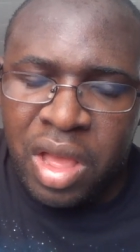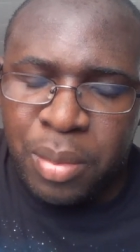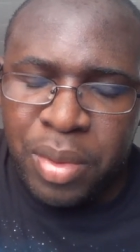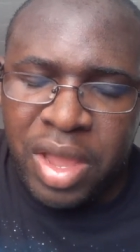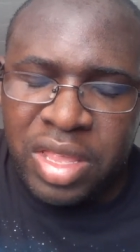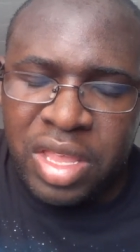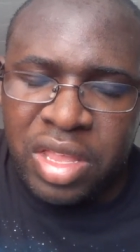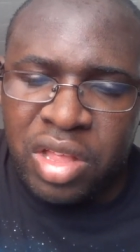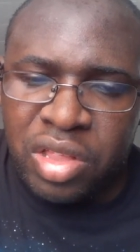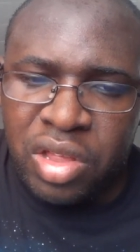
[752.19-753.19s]

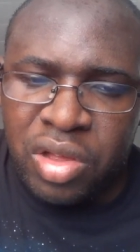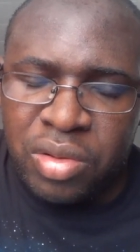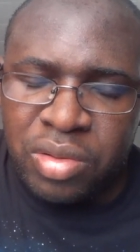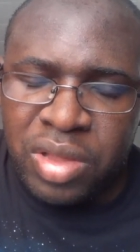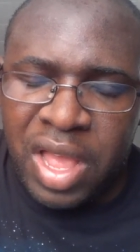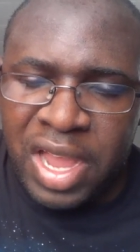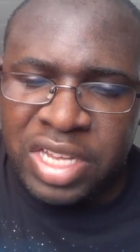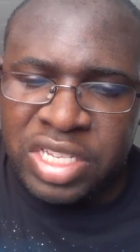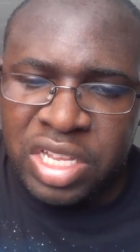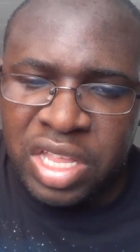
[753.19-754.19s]
abandoned, alone,
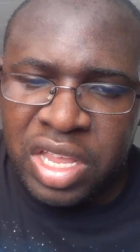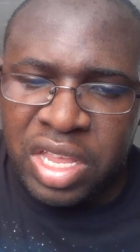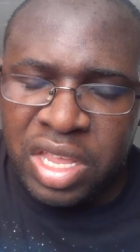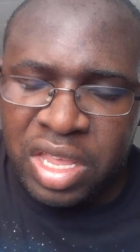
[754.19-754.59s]
isolated,